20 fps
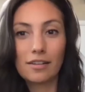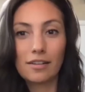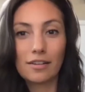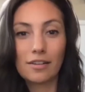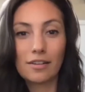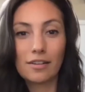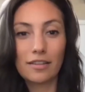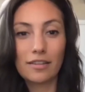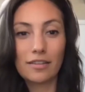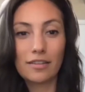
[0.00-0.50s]

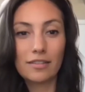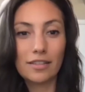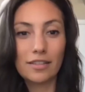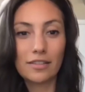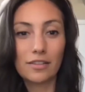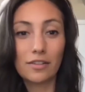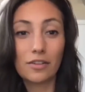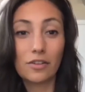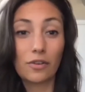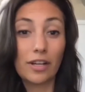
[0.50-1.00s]
No, I think that's
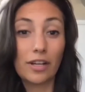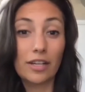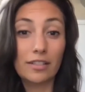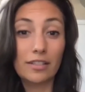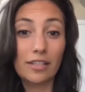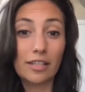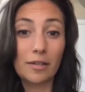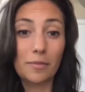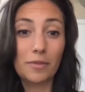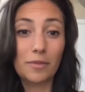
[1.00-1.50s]
a great
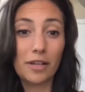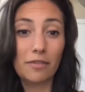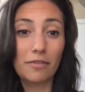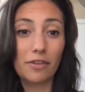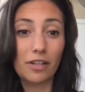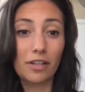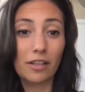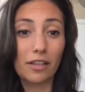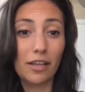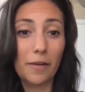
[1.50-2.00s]
tip,
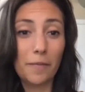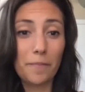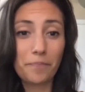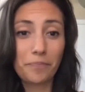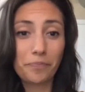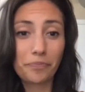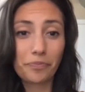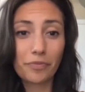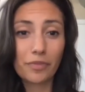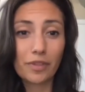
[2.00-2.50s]
definitely.
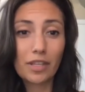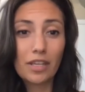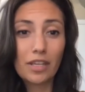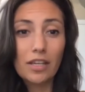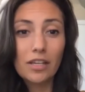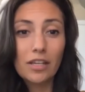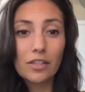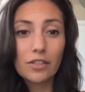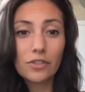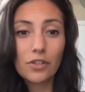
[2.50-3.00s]

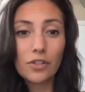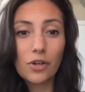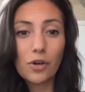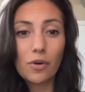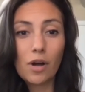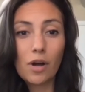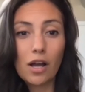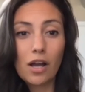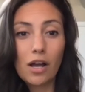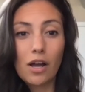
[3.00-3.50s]

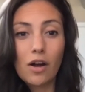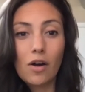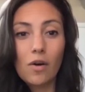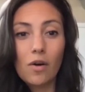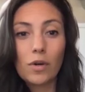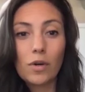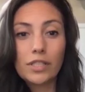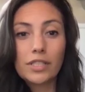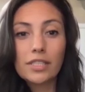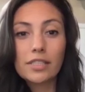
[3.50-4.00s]
So,
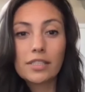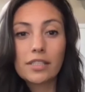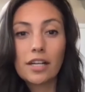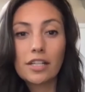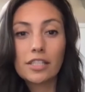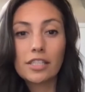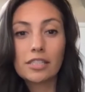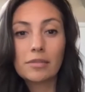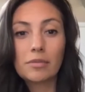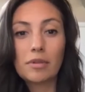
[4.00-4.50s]
what does
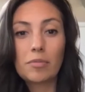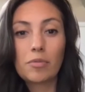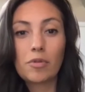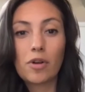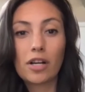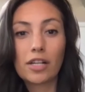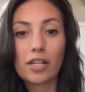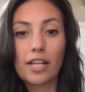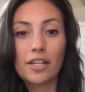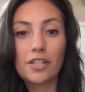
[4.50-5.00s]
customer
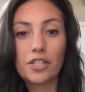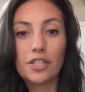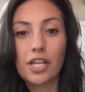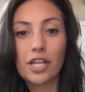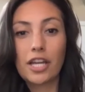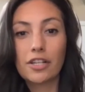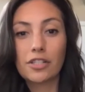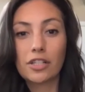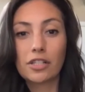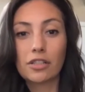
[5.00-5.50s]
product
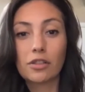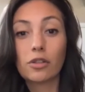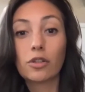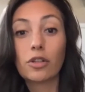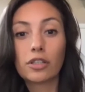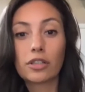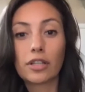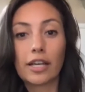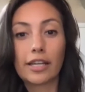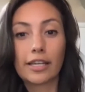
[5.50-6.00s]
education
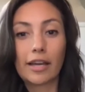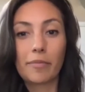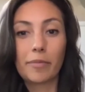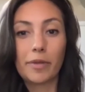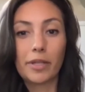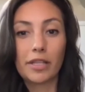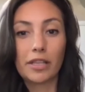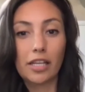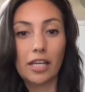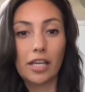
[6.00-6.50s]
look like at
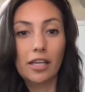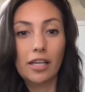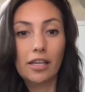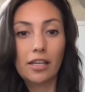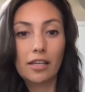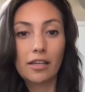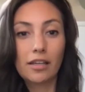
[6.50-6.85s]
Bitly?